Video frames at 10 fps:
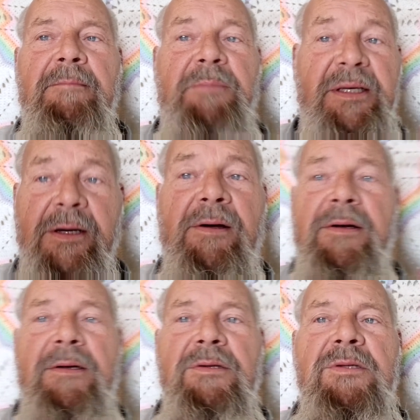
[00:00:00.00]

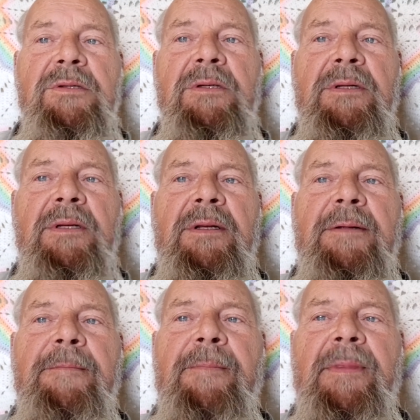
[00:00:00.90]
because
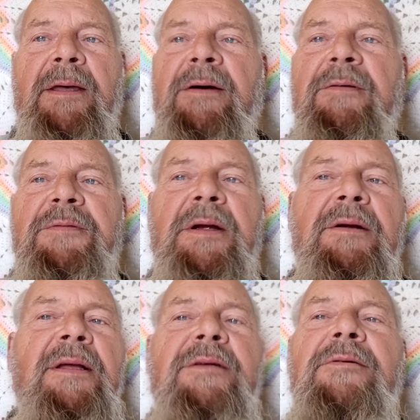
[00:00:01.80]
of their
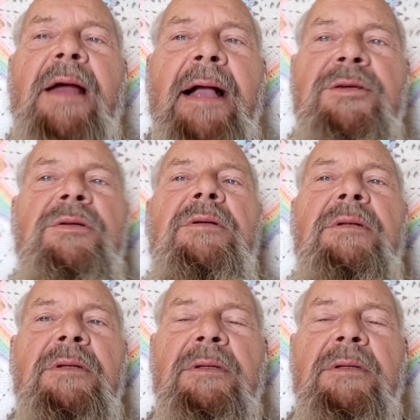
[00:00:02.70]
interaction